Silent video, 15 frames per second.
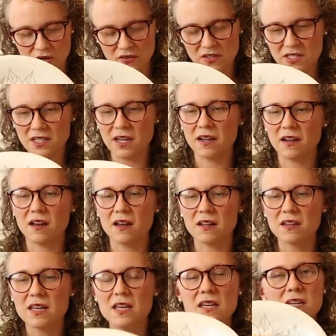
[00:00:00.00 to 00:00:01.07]
So obviously I
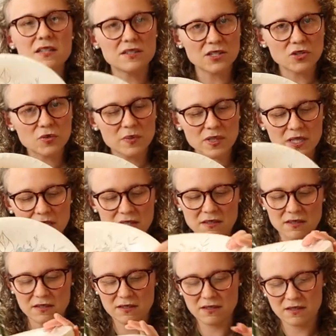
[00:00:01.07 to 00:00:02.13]
got dinner
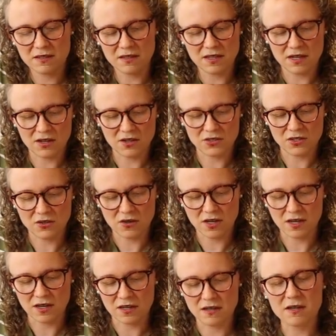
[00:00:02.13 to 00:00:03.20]
plates, then I also
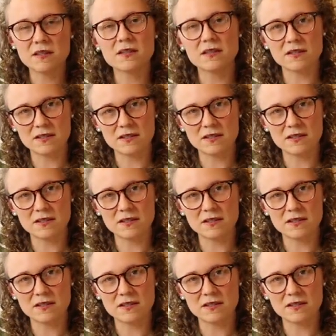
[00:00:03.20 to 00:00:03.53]
got